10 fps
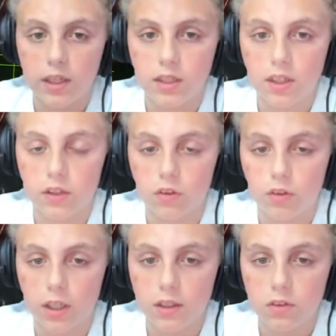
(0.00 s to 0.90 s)

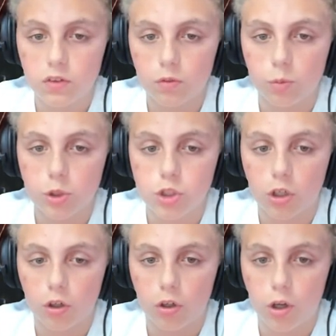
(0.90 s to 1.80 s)
indexer lights, which
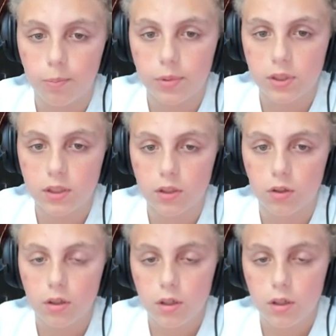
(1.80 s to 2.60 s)
are up here.